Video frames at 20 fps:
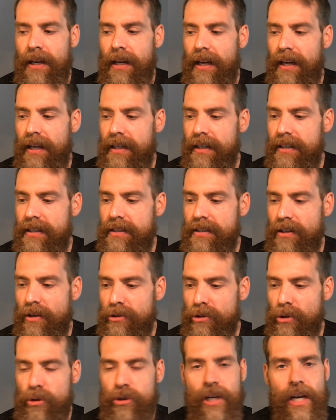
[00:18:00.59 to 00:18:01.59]
And
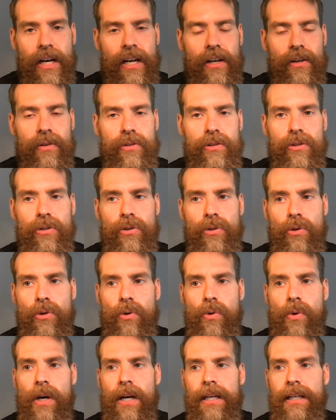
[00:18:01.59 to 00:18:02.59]
also shout out
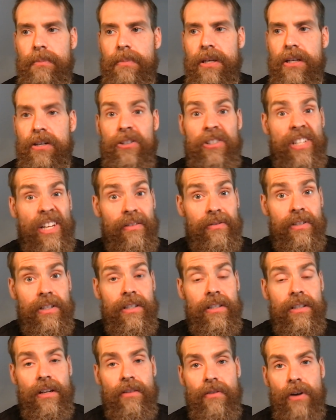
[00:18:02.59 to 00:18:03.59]
to Peter
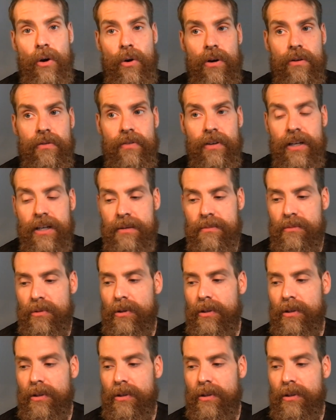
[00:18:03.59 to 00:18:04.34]
Defty of OFM.